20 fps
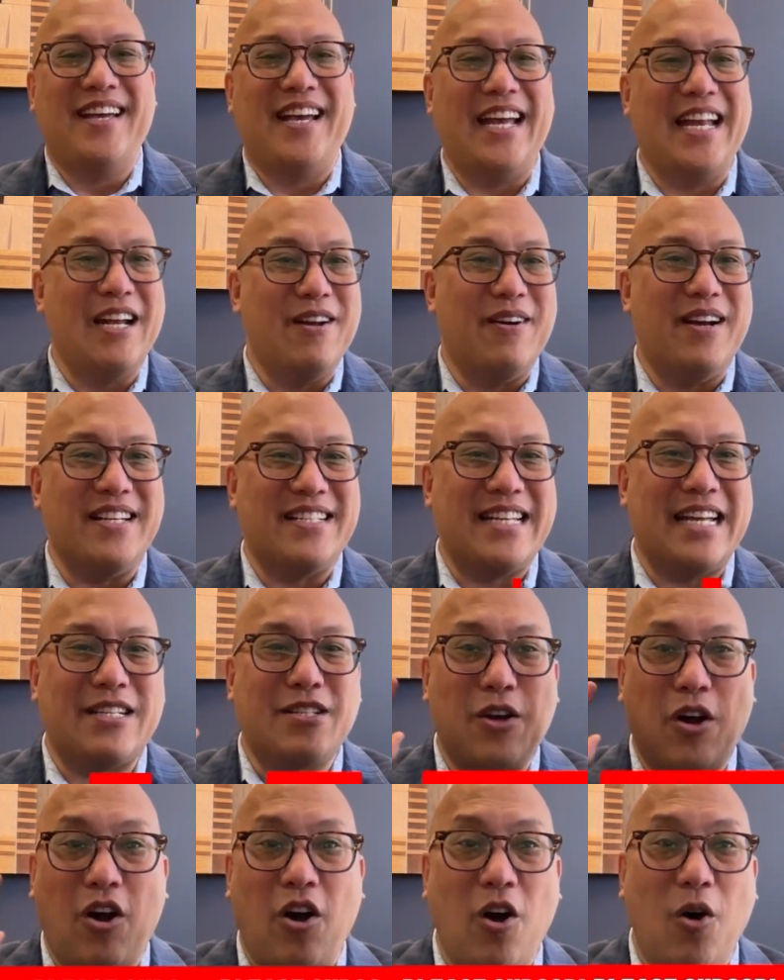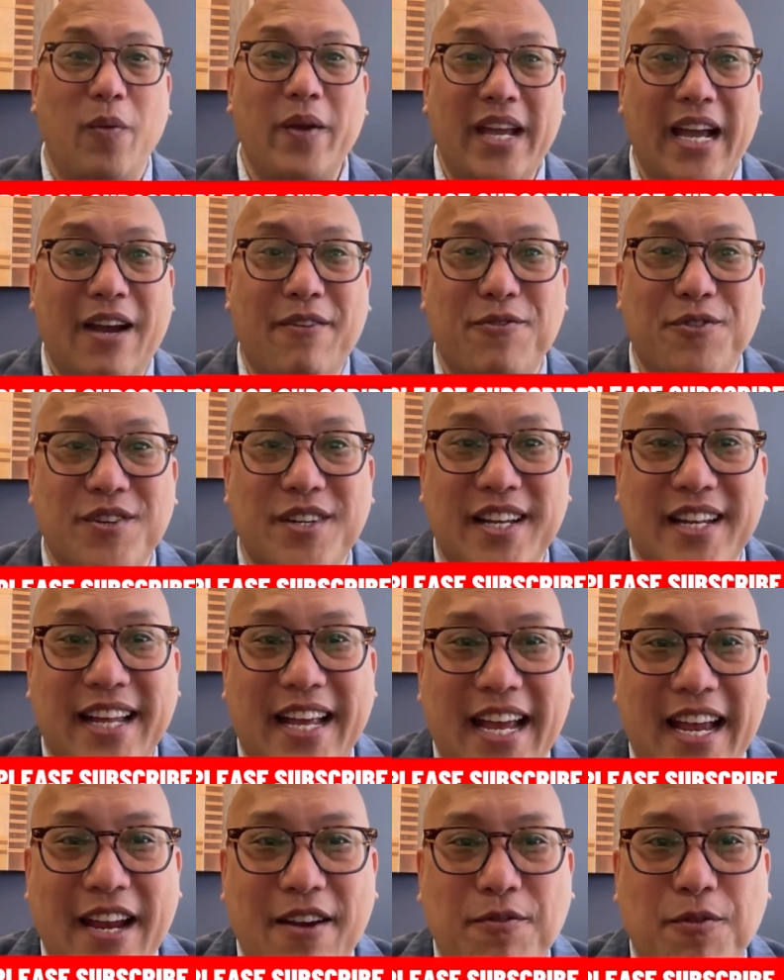Anyways, that's all we have for
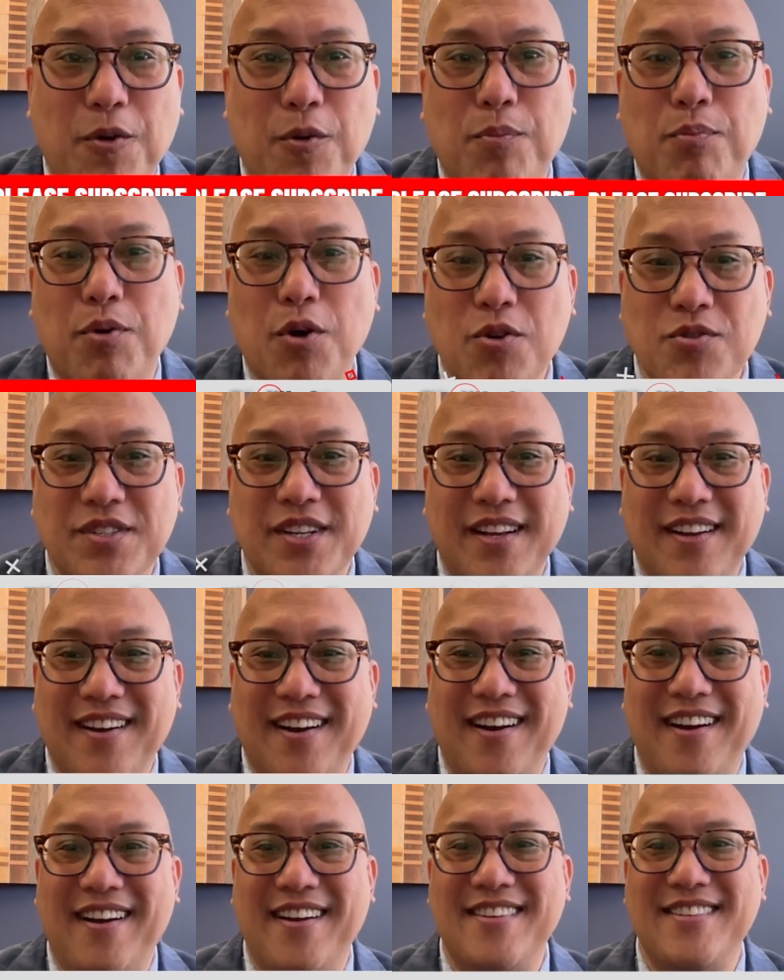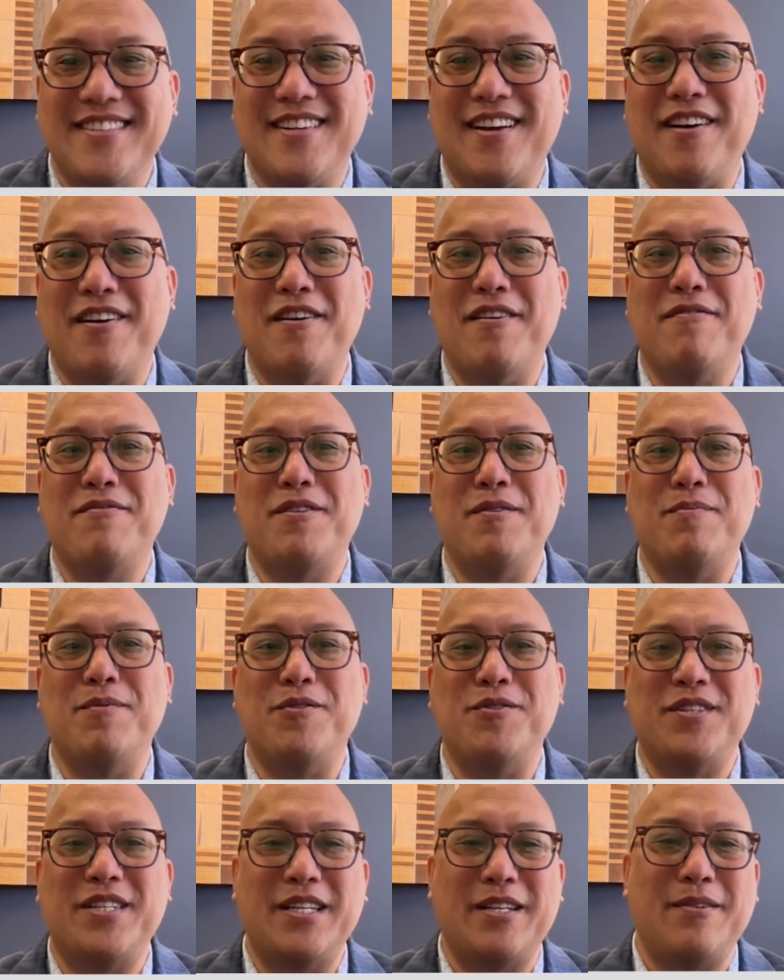today for pros and cons of the
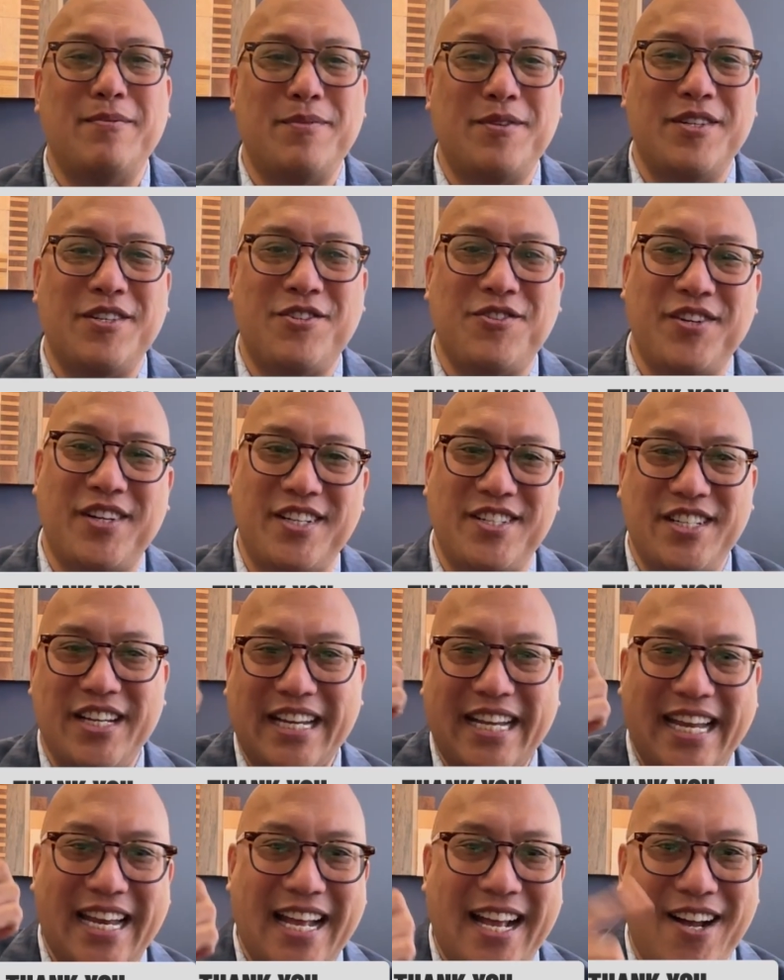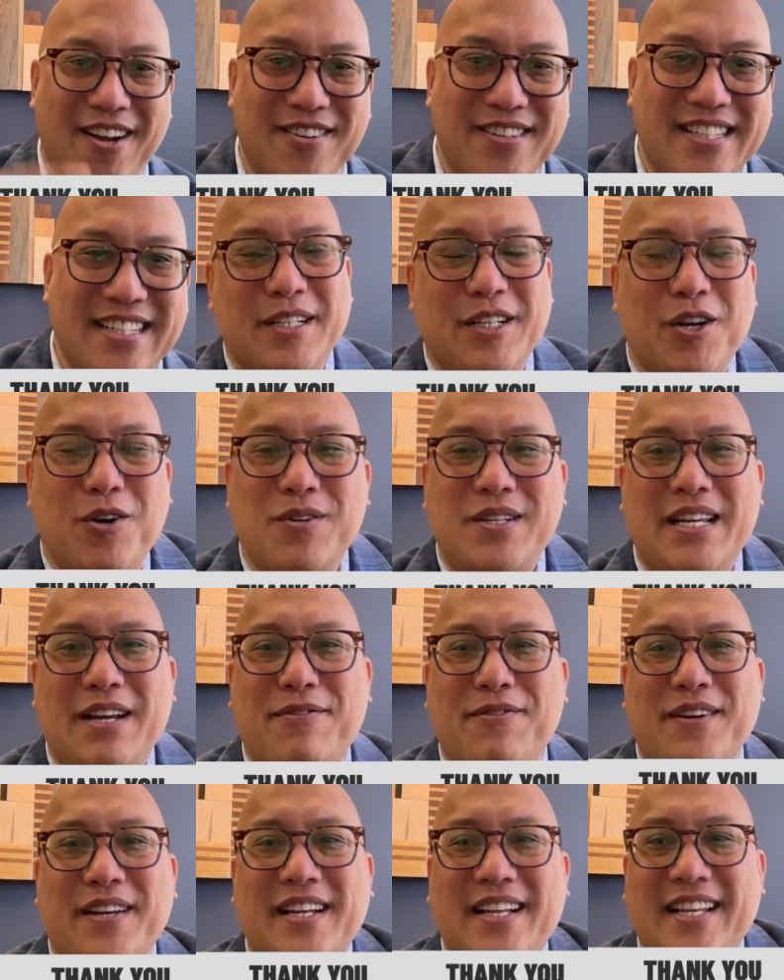museum district. Check it out. Go
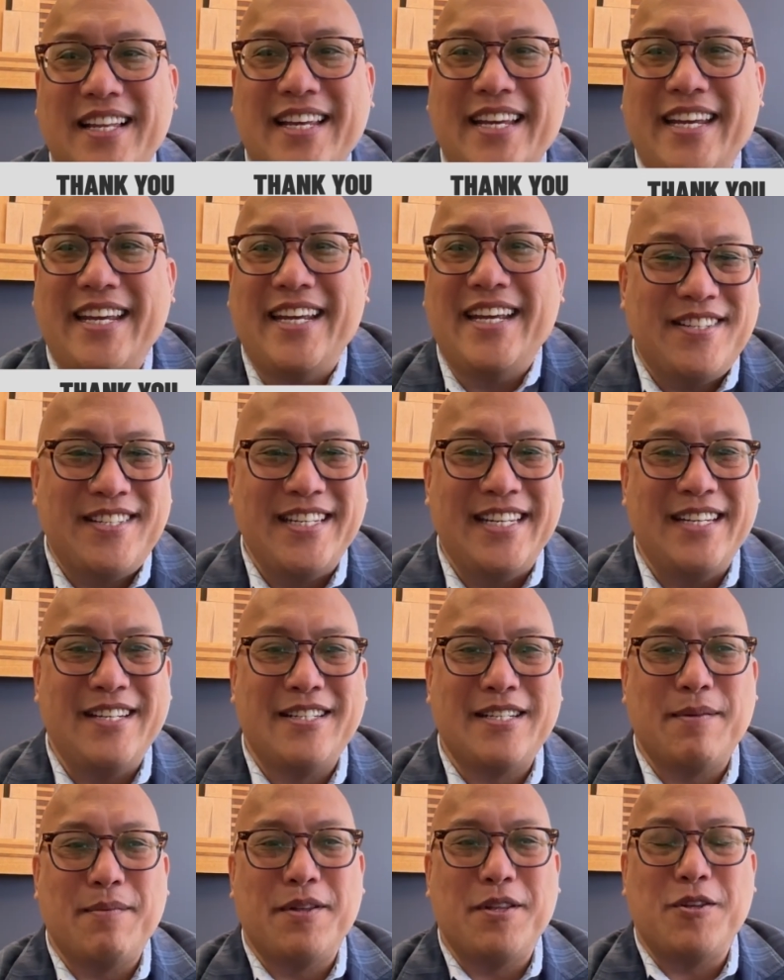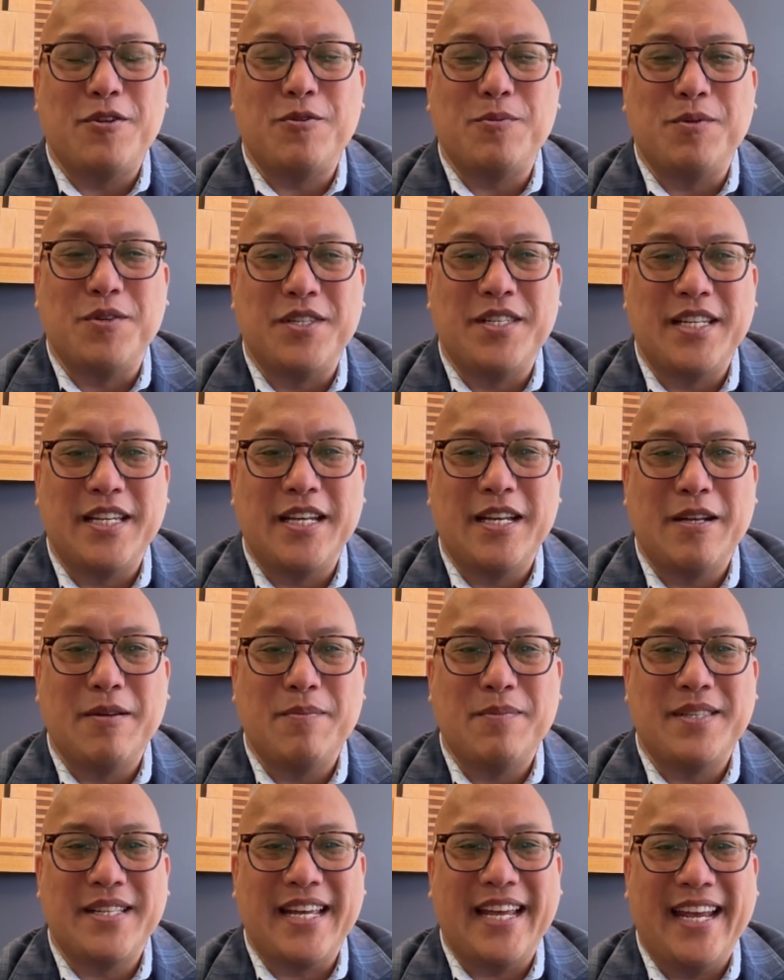definitely see some of those
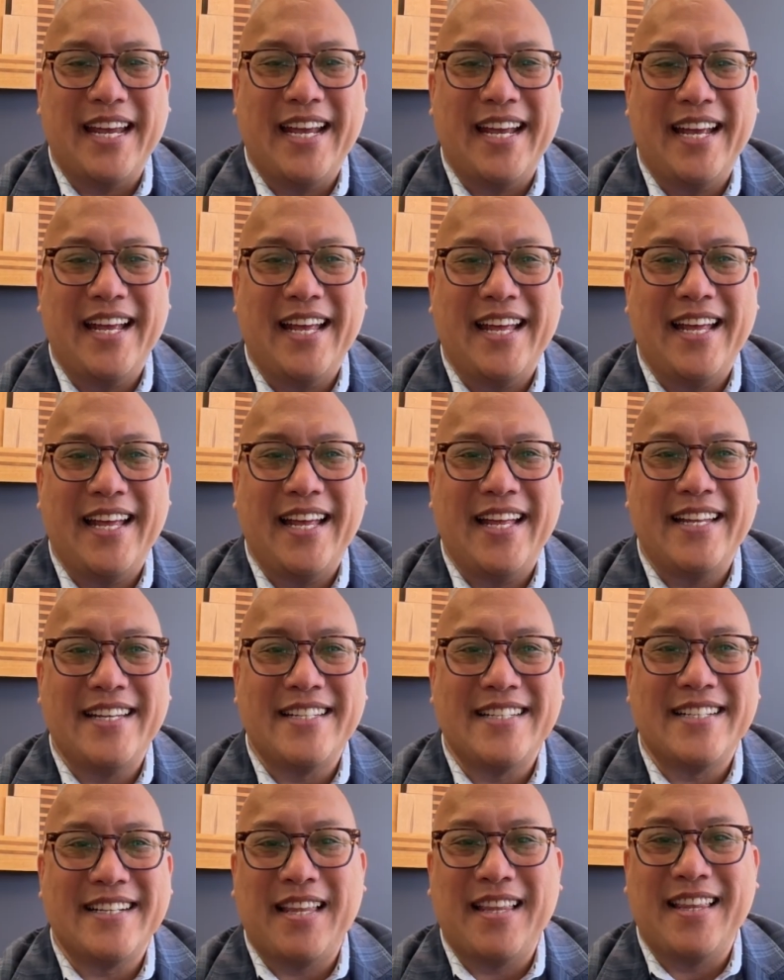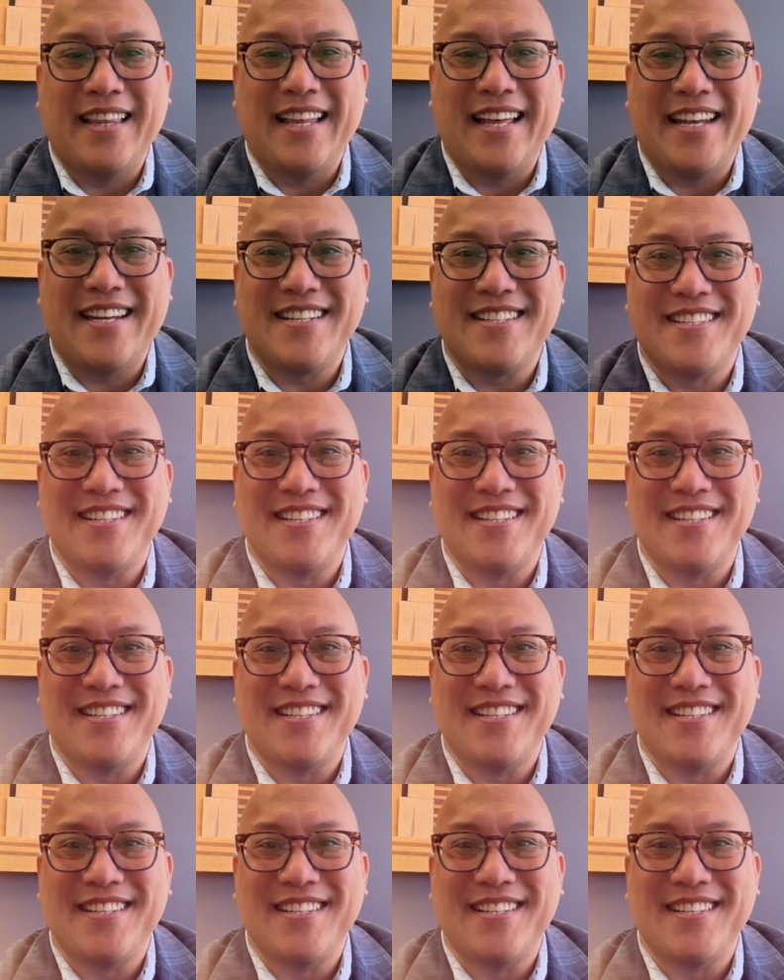museums and let us